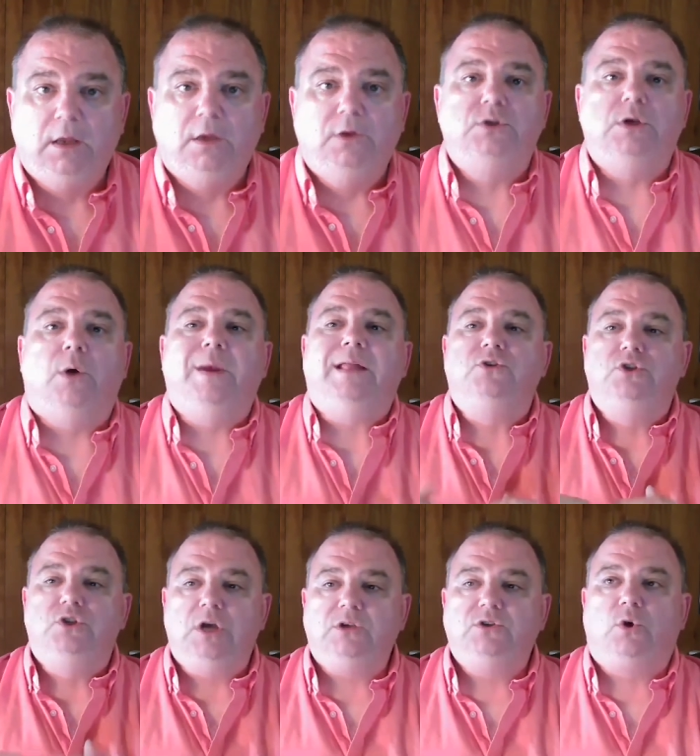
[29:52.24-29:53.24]
So it's
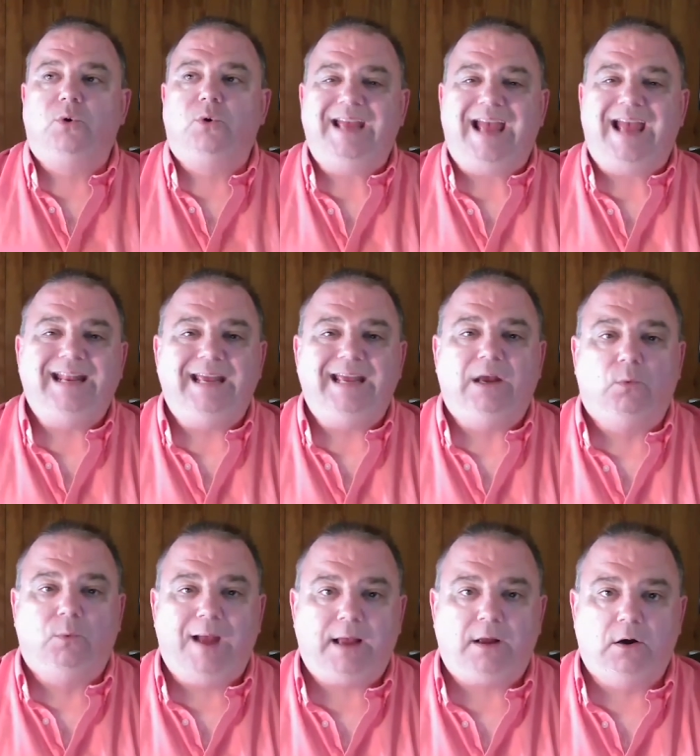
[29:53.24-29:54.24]
just creating a
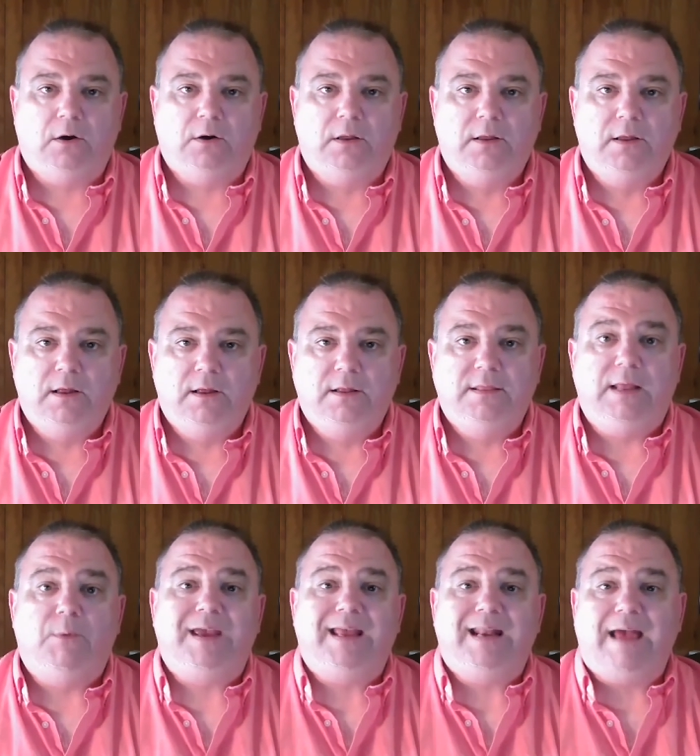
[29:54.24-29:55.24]
record.
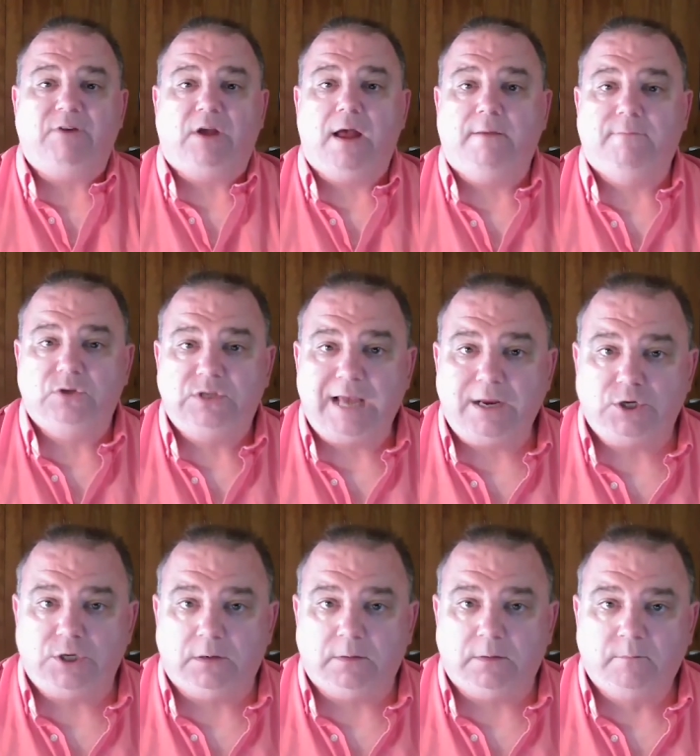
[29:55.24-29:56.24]
We can have a
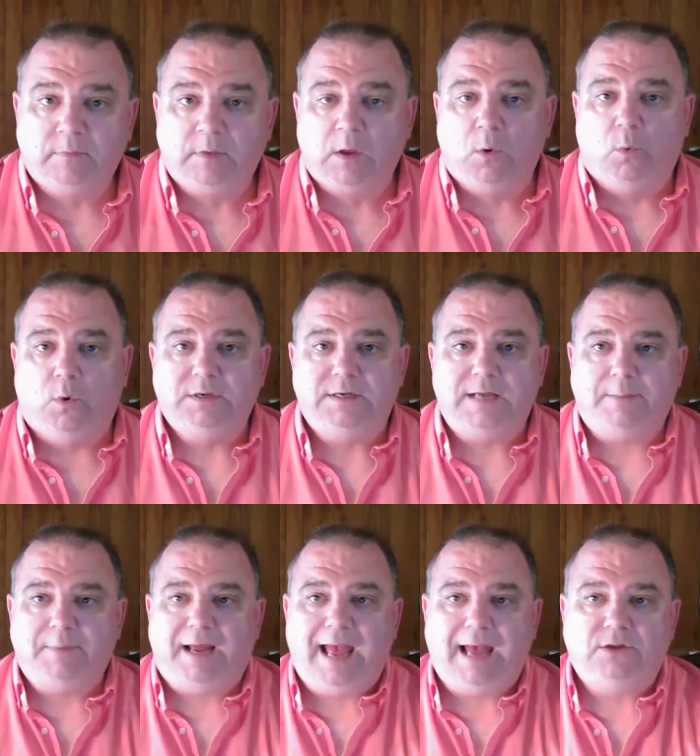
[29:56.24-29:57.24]
conversation. One time,
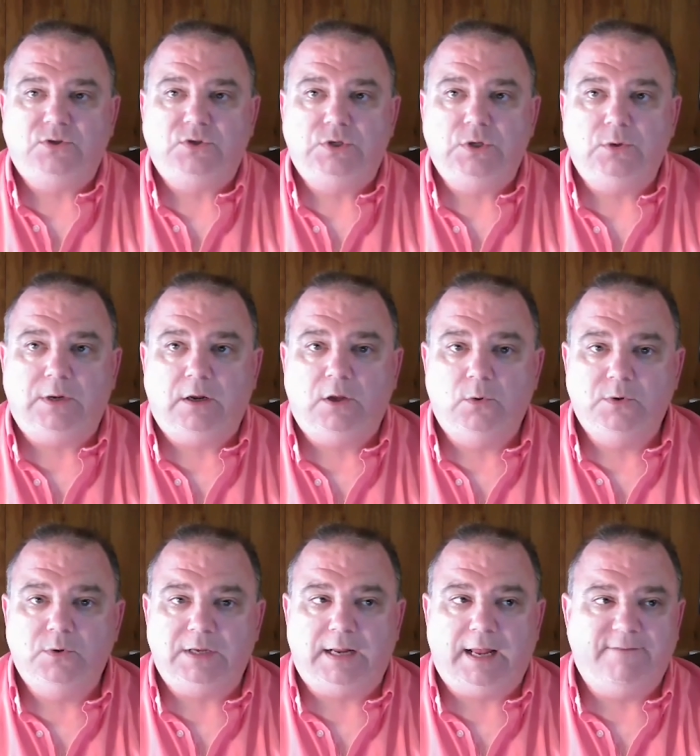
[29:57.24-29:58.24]
I had a student who
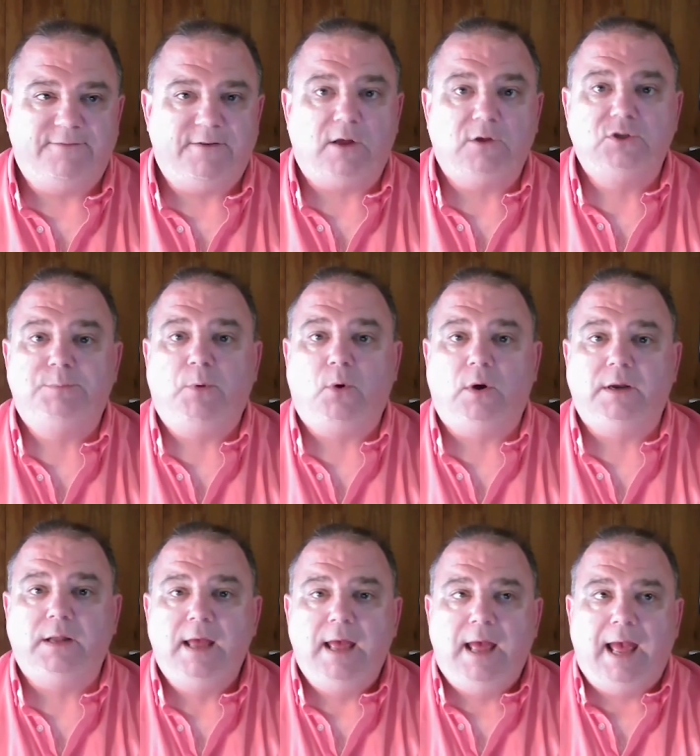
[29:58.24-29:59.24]
was in a fall
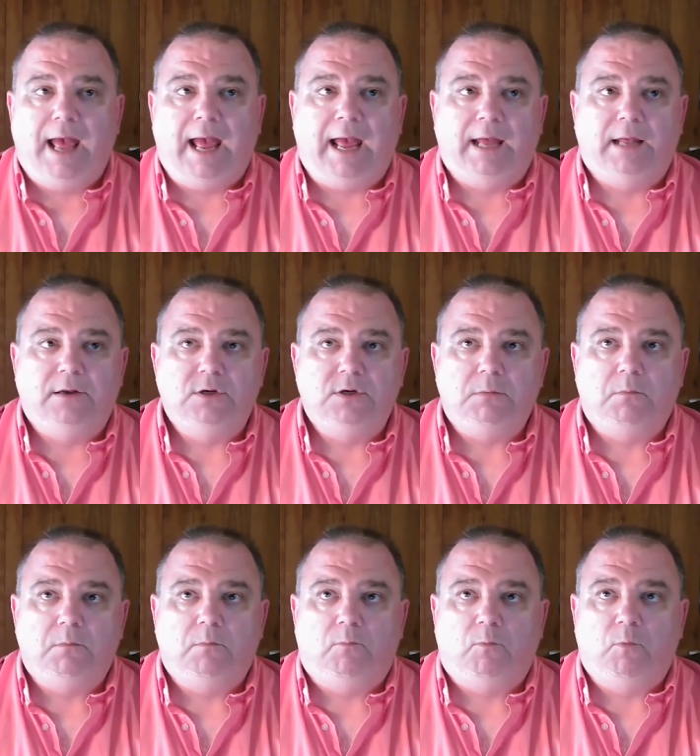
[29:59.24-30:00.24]
sport, and
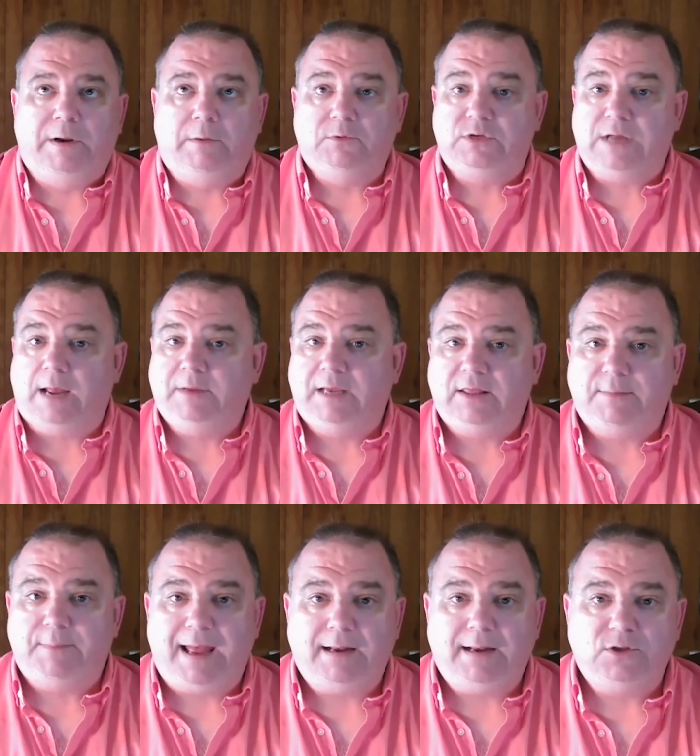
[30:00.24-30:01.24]
when it was time to get the
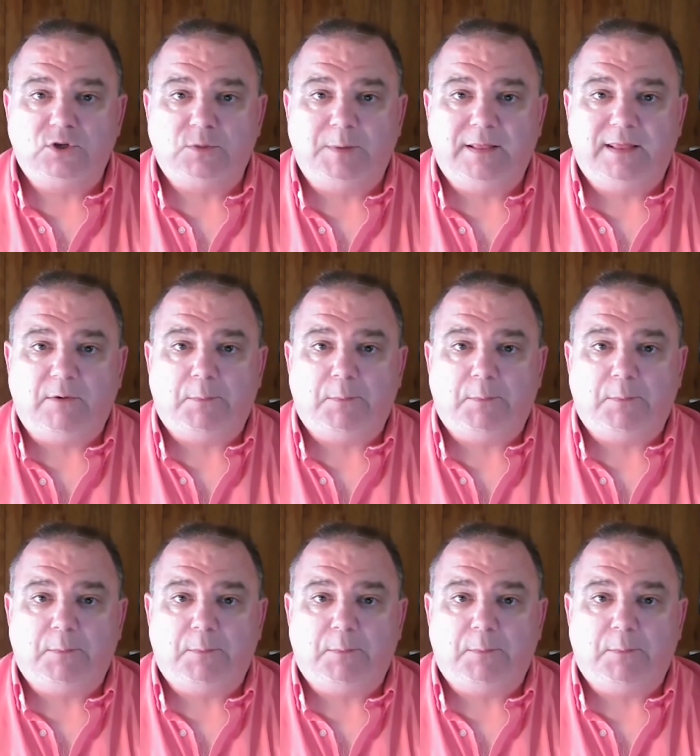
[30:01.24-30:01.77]
band instrument, they were